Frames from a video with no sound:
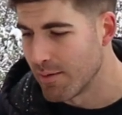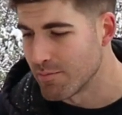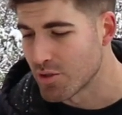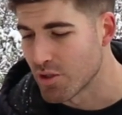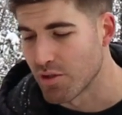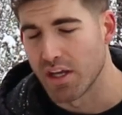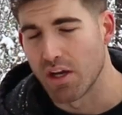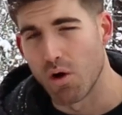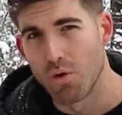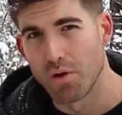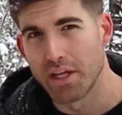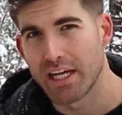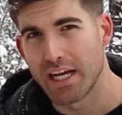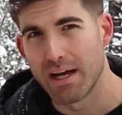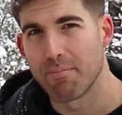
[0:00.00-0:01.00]
So the
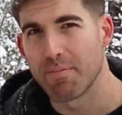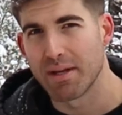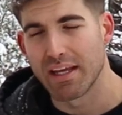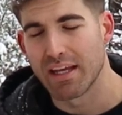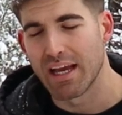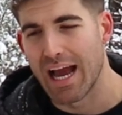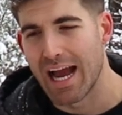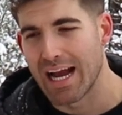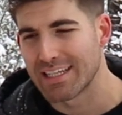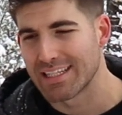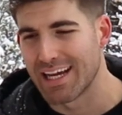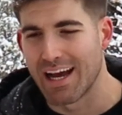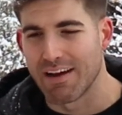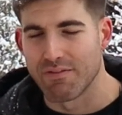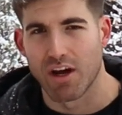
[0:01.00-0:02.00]
only company axe
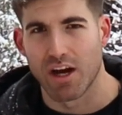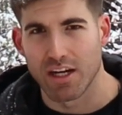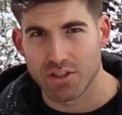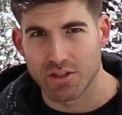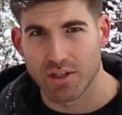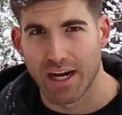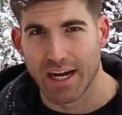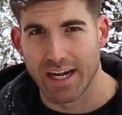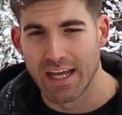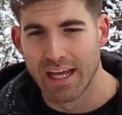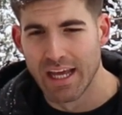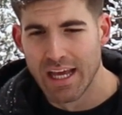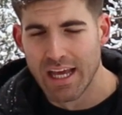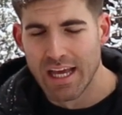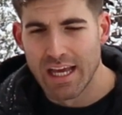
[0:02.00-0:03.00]
I have not tried
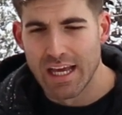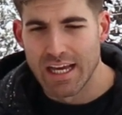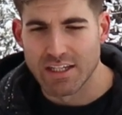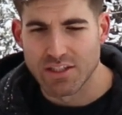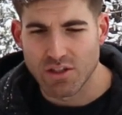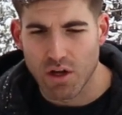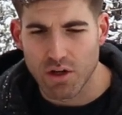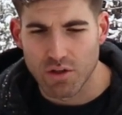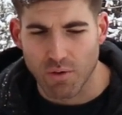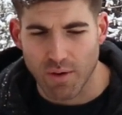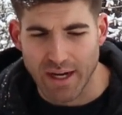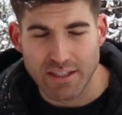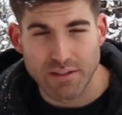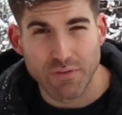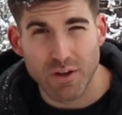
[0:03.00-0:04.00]
is called
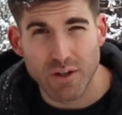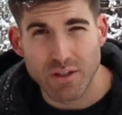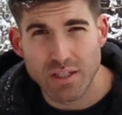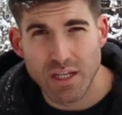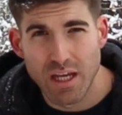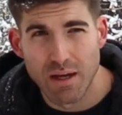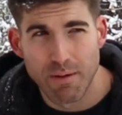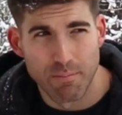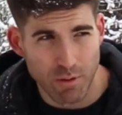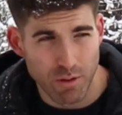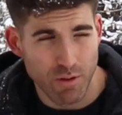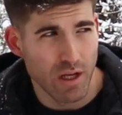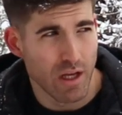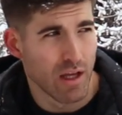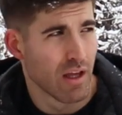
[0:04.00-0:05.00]
Gransfors Bruch.